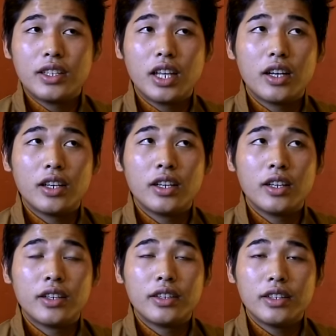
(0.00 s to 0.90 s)

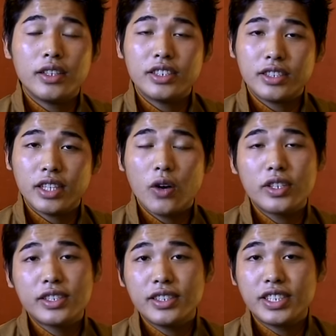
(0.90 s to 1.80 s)

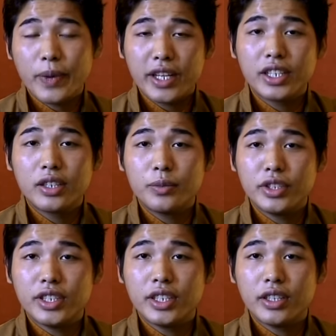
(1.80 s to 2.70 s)
Nowadays in Tibetan
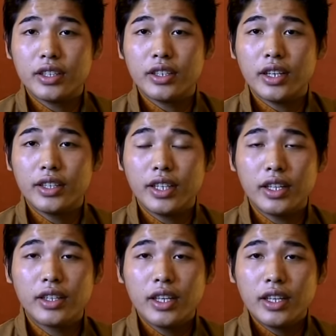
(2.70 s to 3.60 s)
community, I
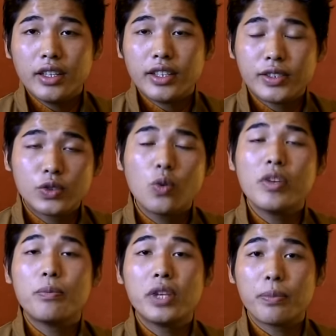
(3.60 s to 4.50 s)
think there's so
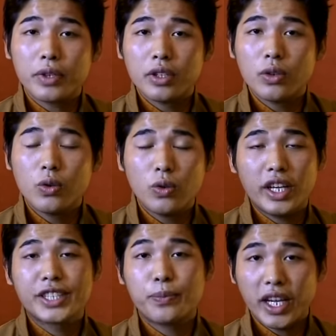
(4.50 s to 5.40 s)
many people who
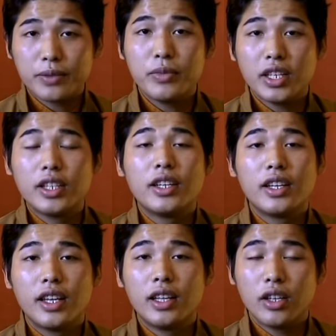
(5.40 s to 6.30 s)
expect me
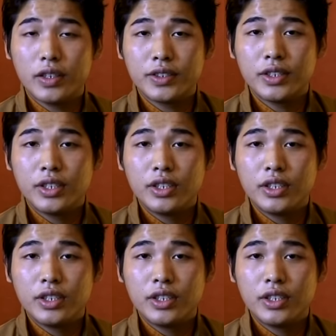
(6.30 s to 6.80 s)
a lot